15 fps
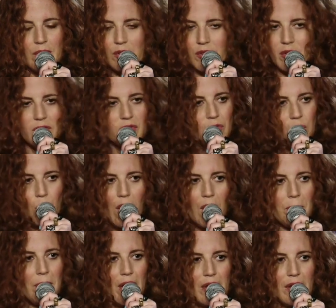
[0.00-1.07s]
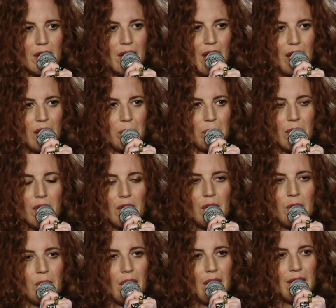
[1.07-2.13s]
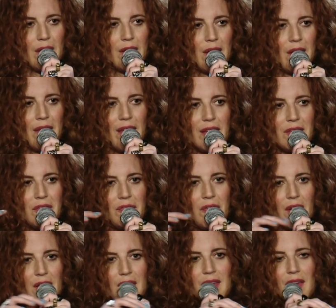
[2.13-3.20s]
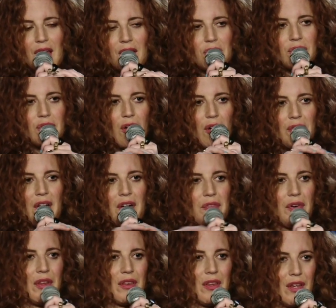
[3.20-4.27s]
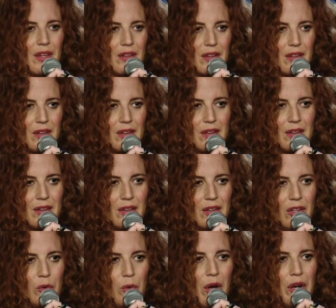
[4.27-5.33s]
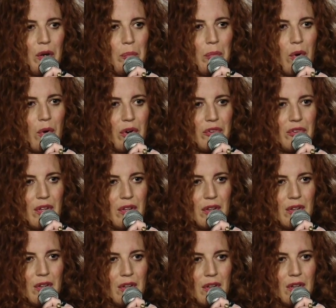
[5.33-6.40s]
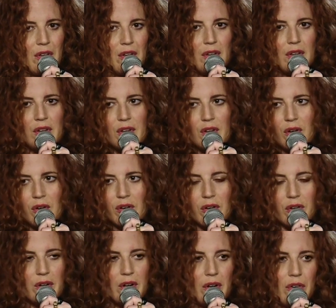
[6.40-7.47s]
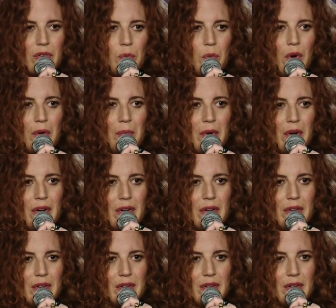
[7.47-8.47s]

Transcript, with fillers: Just swap how you get them. Right? That's fucking, that'll solve everything. You want an abortion? You go to your nearest Walmart.